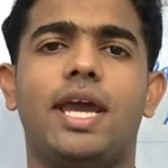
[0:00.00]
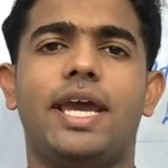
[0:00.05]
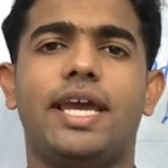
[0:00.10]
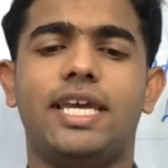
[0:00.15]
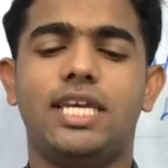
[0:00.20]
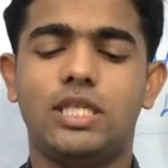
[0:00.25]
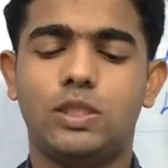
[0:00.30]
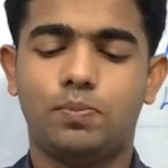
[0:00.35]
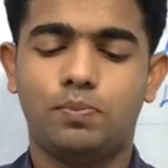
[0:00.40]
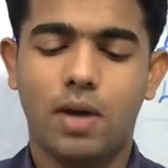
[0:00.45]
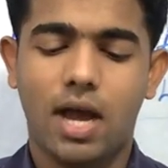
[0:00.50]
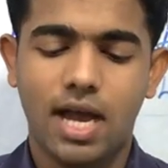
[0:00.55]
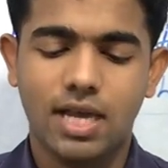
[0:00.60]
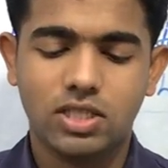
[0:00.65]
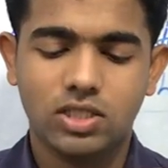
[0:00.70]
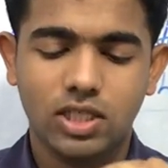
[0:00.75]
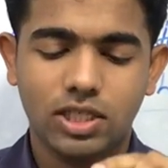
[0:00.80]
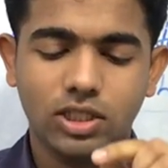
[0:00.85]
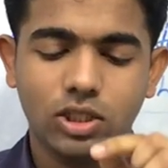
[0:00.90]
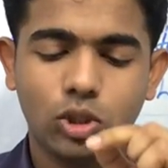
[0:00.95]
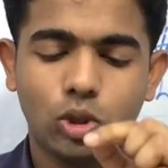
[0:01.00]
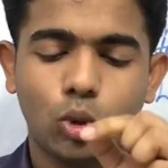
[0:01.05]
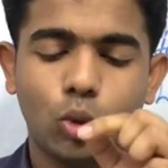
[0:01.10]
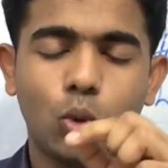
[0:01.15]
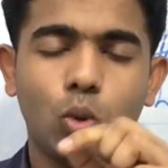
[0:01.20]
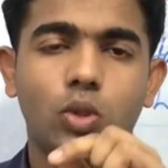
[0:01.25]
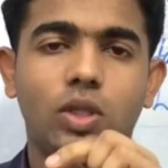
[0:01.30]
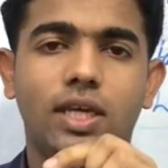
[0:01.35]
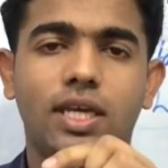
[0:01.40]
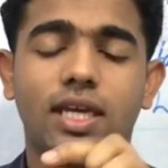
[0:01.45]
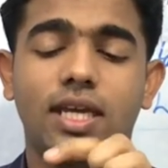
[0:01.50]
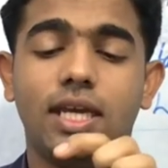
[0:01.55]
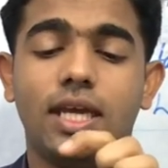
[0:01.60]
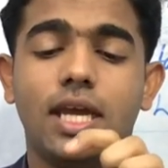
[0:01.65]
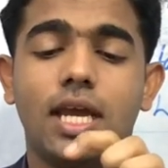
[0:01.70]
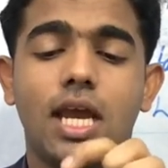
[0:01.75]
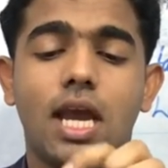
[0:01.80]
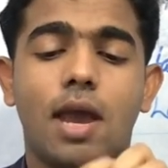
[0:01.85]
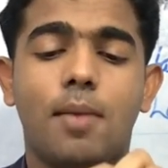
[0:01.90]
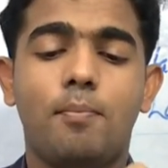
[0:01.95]
is passing through the
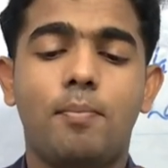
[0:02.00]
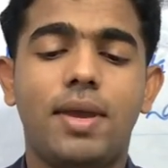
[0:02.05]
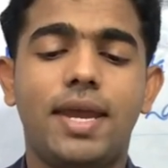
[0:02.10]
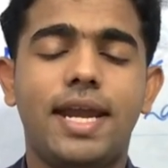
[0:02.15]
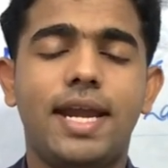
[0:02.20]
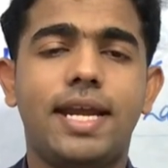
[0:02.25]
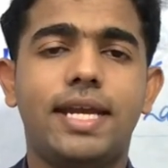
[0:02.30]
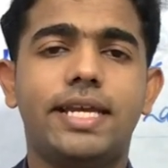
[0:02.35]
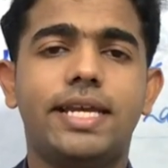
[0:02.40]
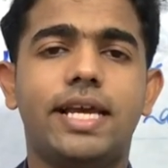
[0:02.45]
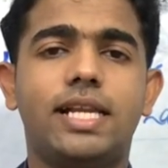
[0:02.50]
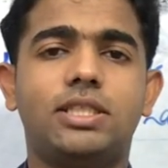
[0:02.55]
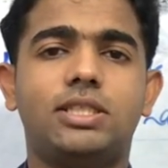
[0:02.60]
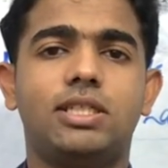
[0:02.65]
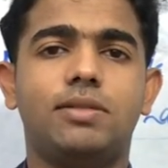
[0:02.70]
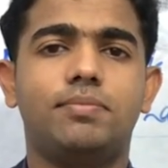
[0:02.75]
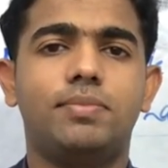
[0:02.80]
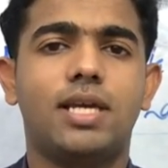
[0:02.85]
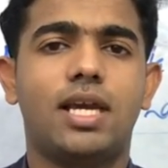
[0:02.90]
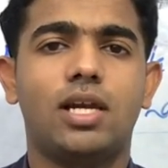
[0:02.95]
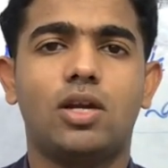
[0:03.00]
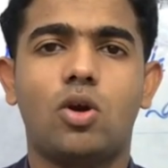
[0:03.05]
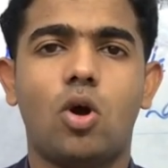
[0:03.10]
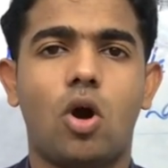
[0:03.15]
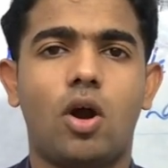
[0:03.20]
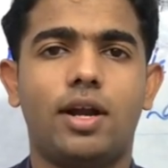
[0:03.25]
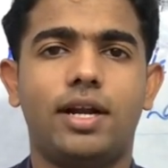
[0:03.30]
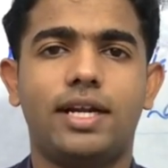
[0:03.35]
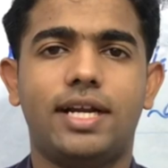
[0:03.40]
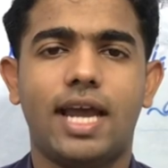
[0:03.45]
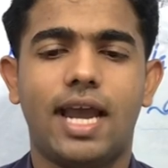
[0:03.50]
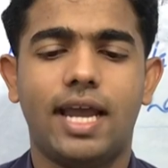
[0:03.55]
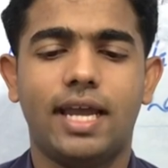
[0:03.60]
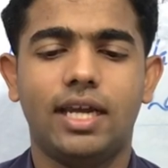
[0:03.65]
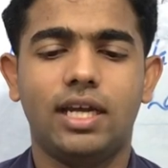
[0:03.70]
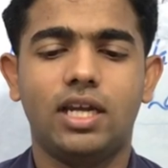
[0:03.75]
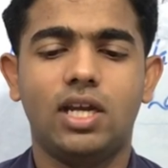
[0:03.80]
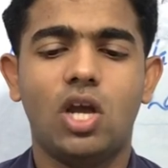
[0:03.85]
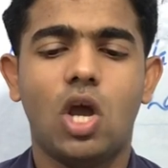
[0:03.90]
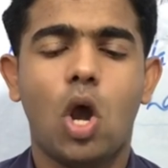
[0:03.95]
medial tibial
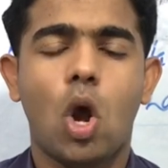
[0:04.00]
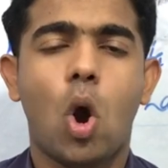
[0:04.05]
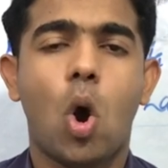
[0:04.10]
condyle